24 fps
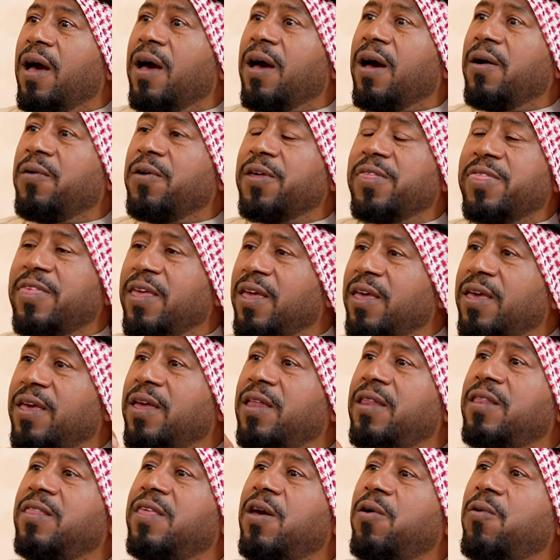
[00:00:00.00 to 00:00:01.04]
I was
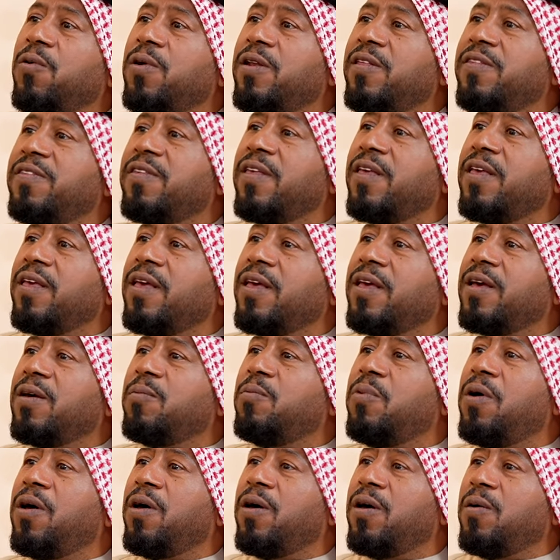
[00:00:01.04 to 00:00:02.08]
thinking they will see,
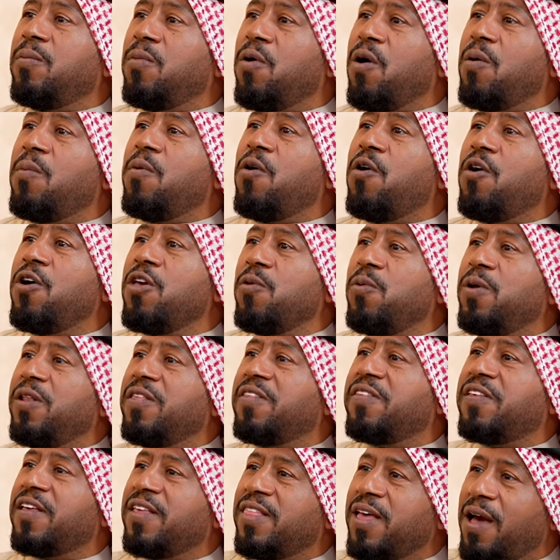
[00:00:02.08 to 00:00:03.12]
Momo, he will
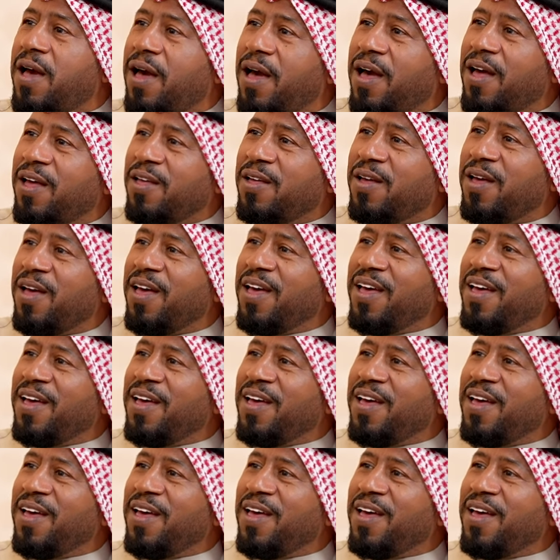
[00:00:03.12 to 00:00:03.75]
see the